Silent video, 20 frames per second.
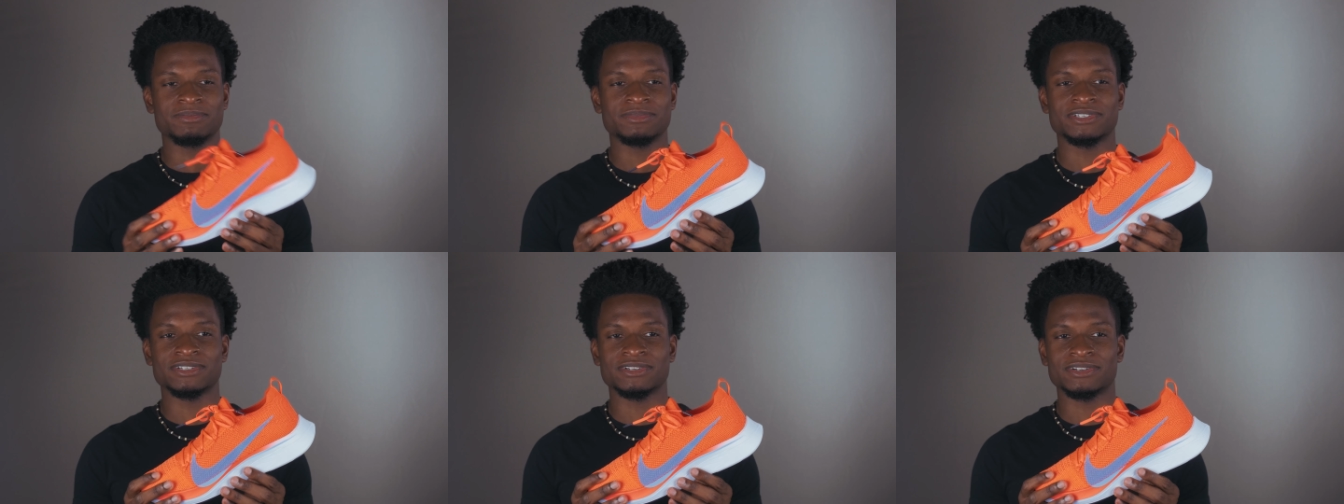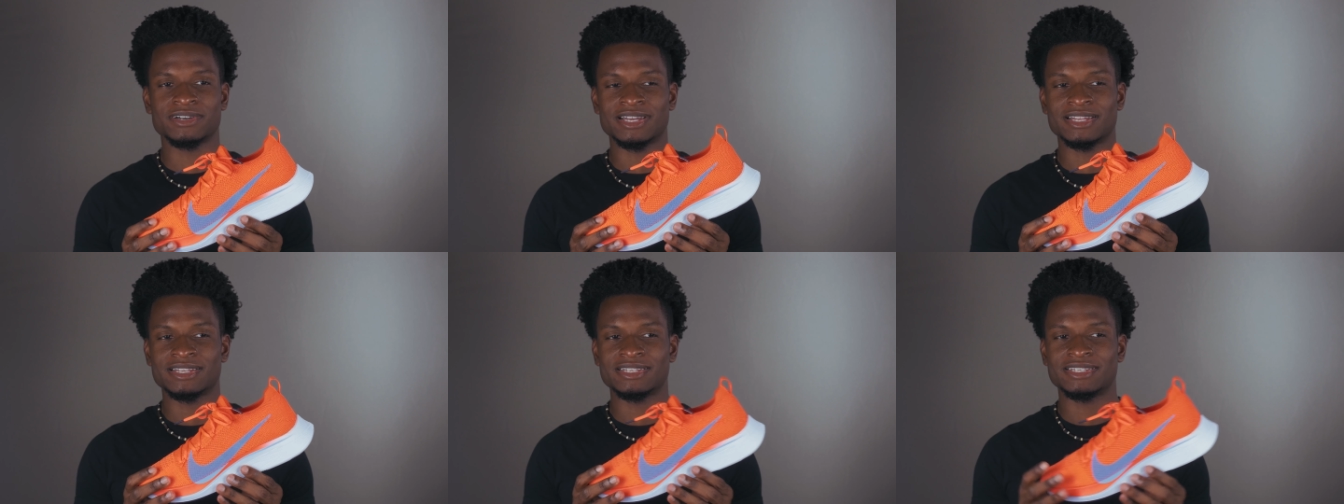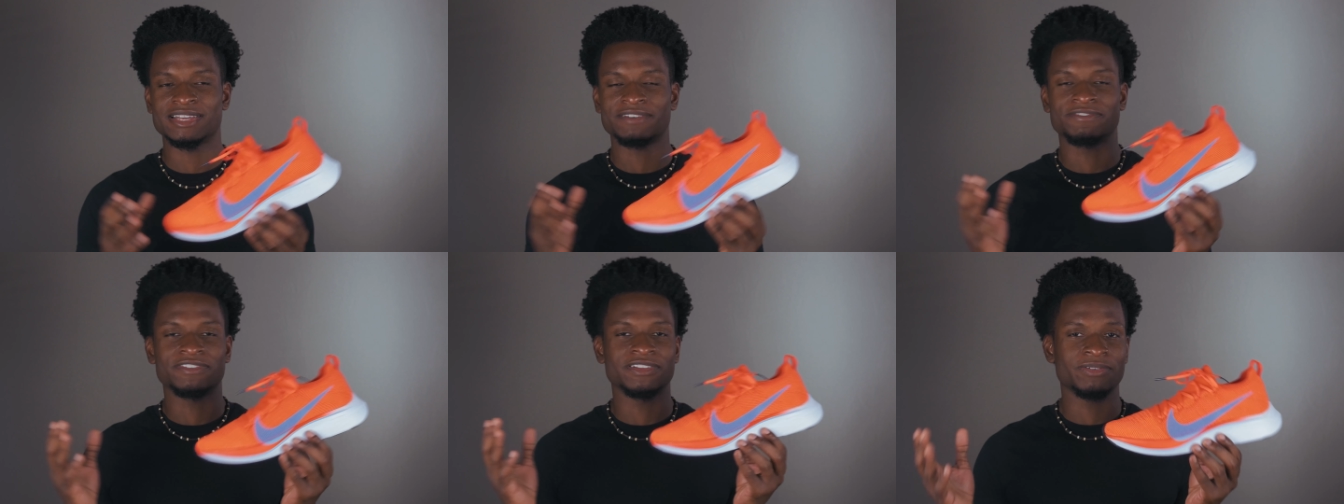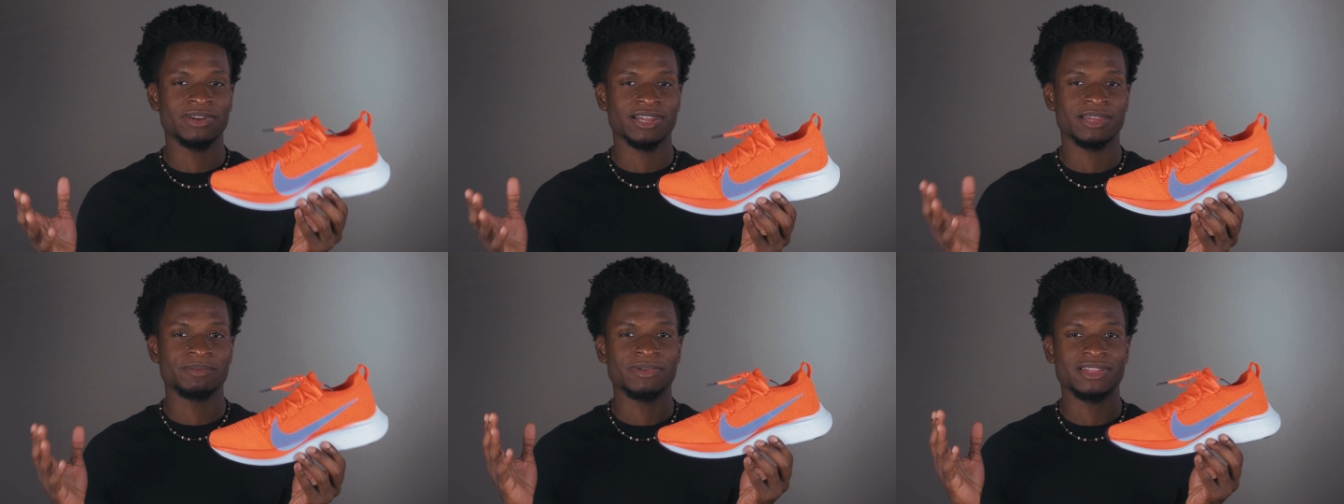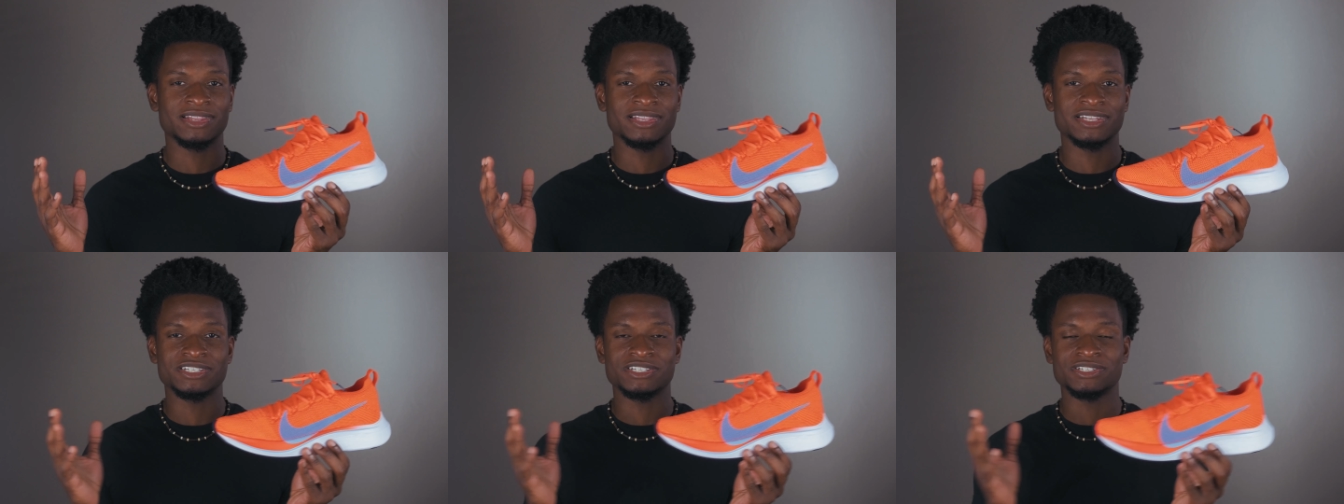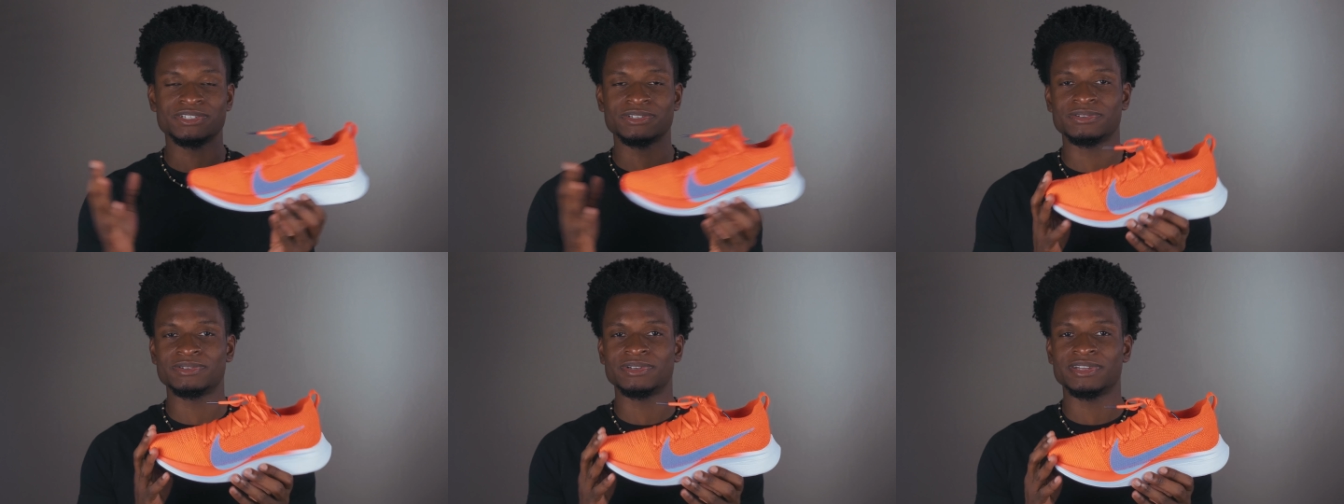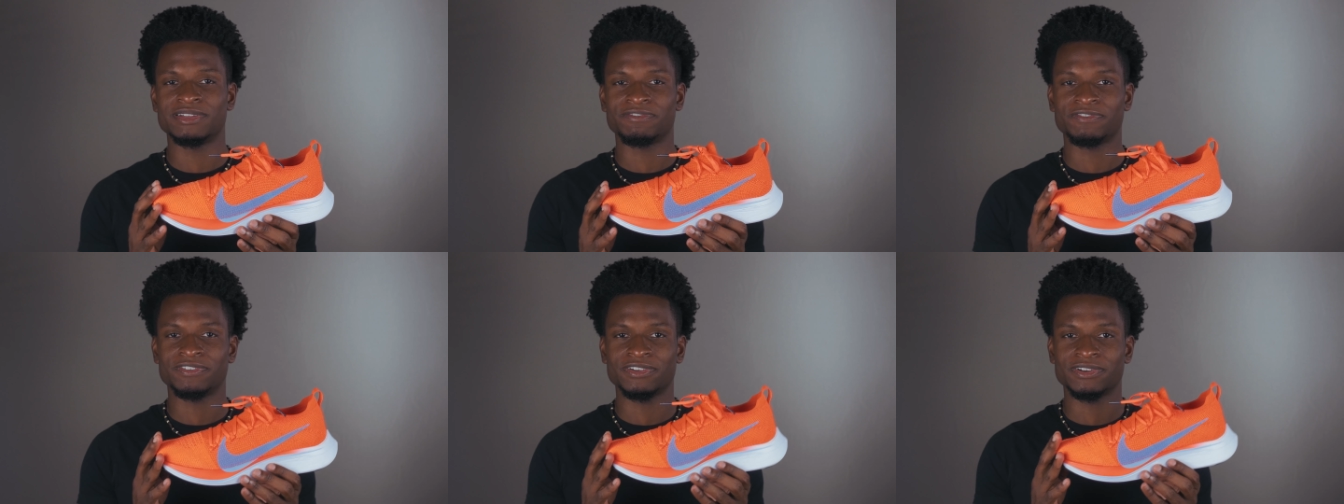So I definitely recommend this shoe
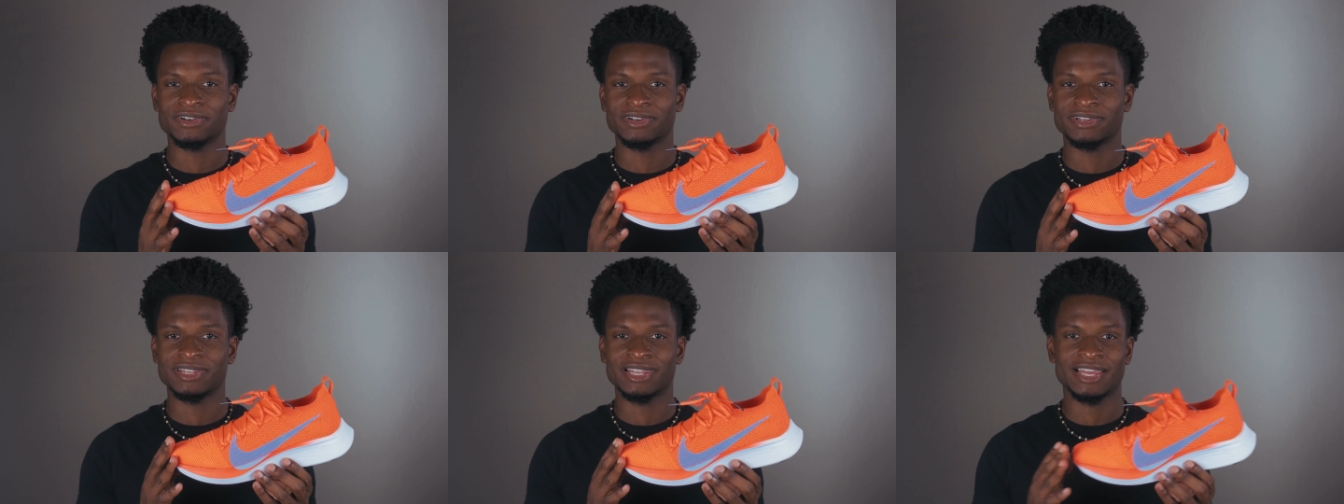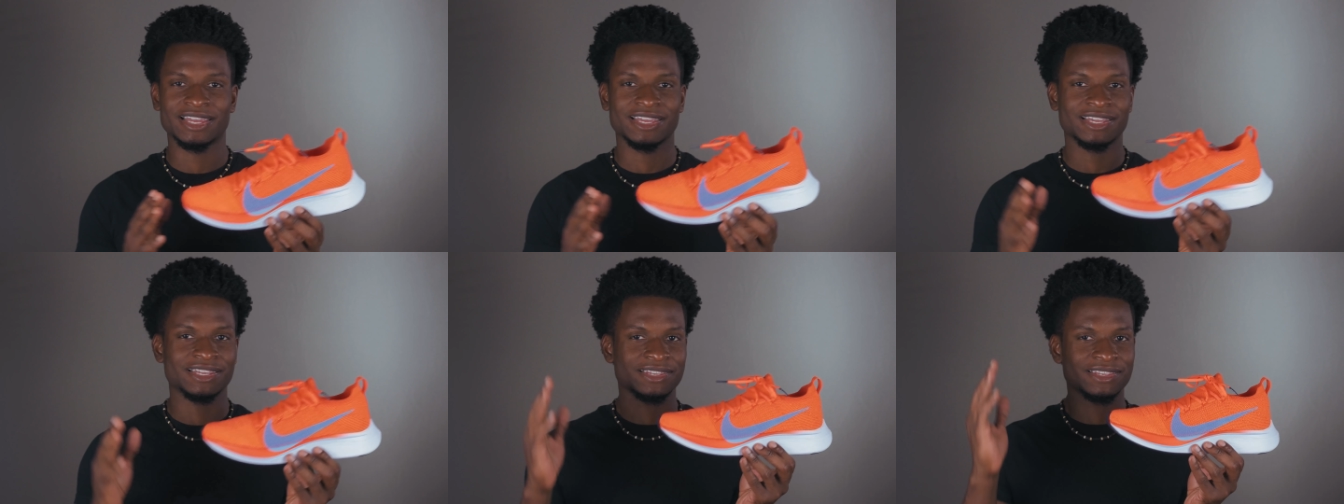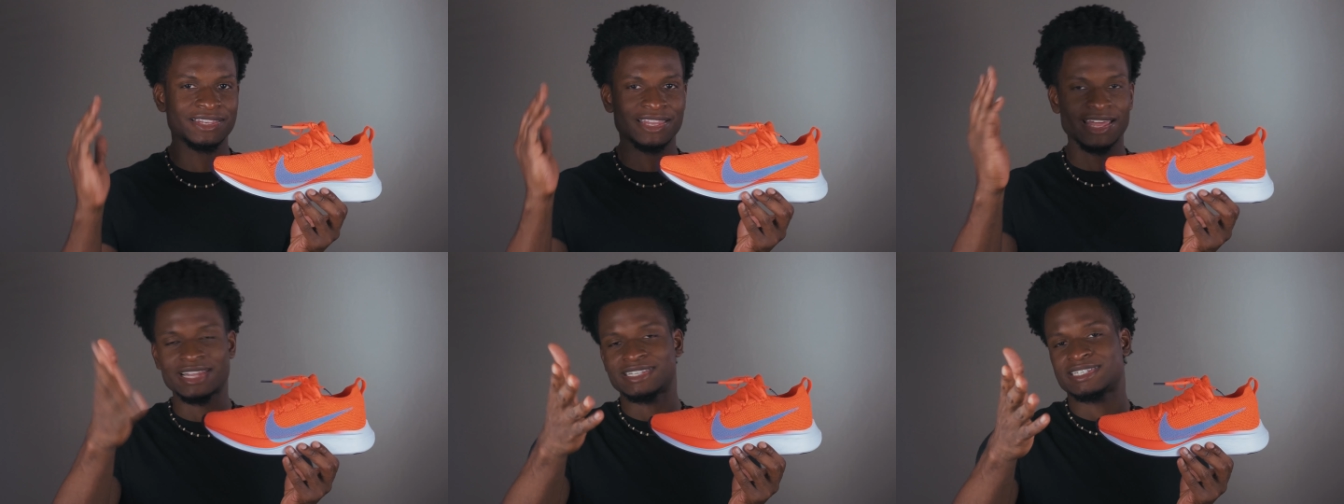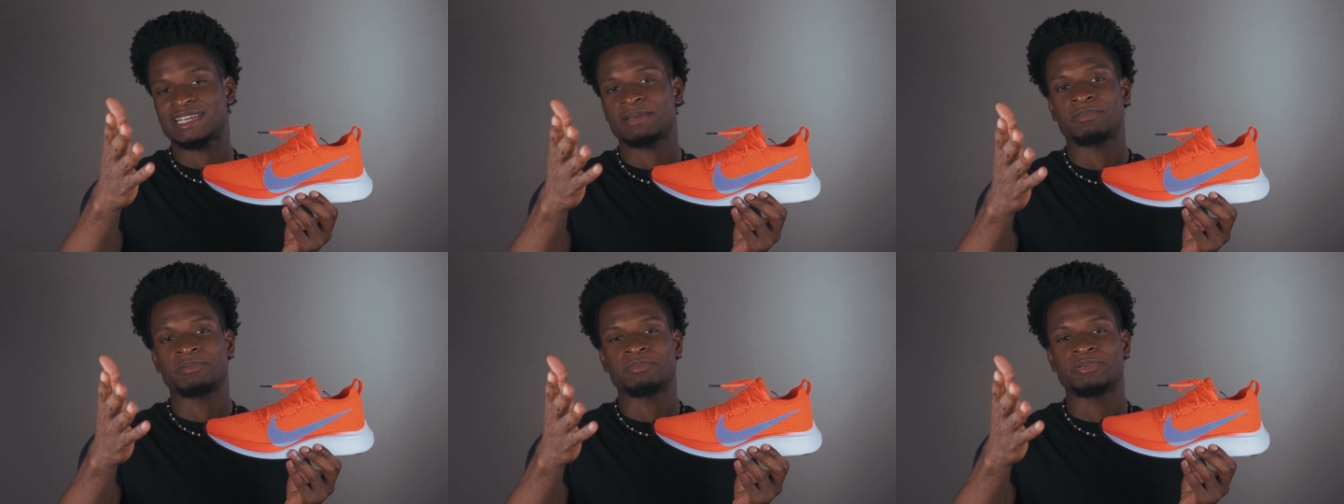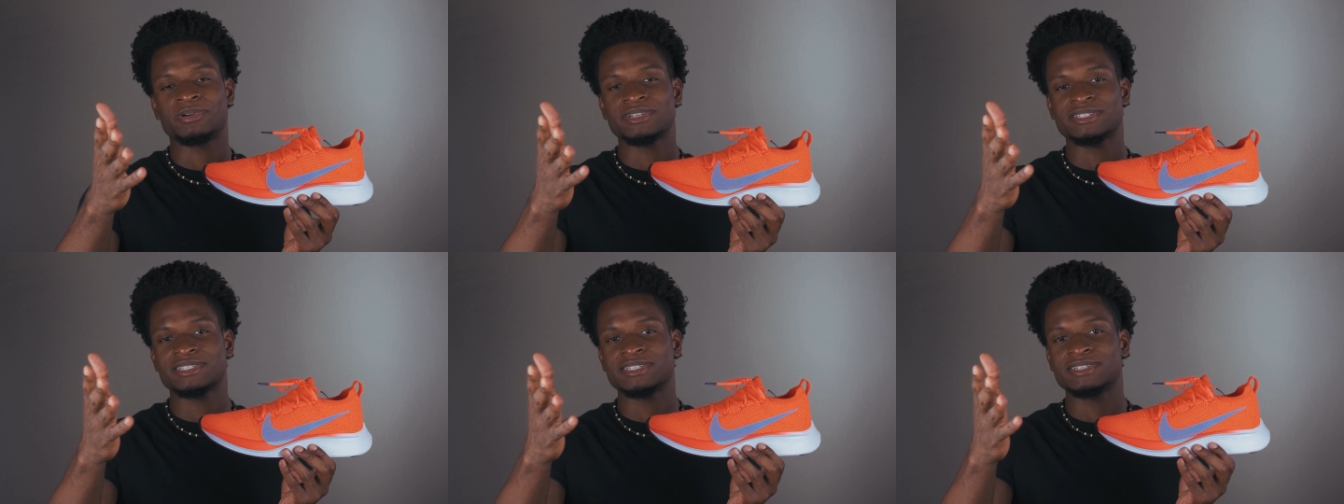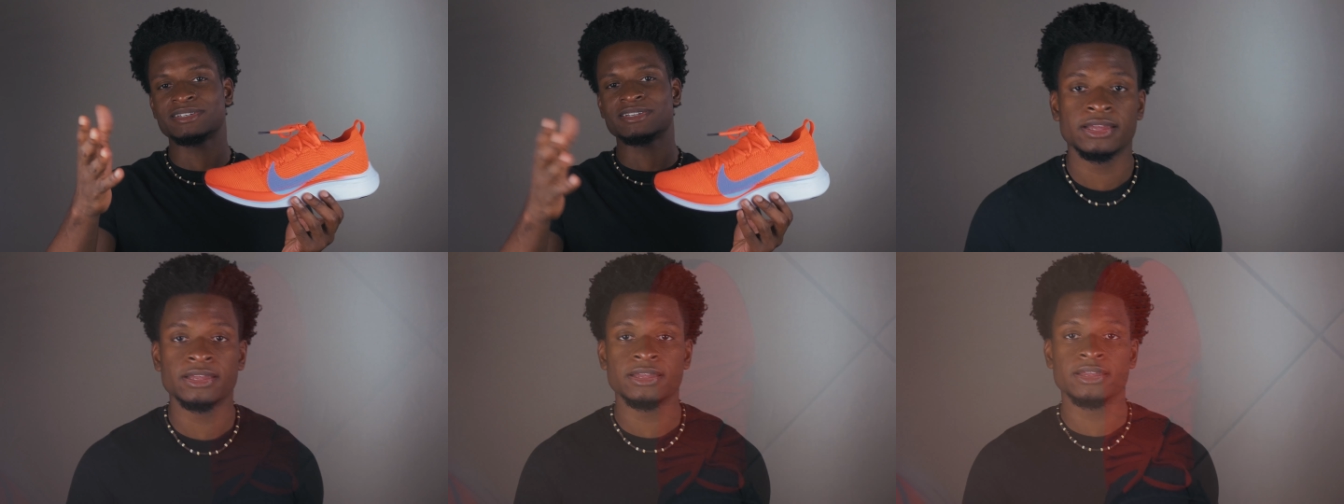if you're like that type of person.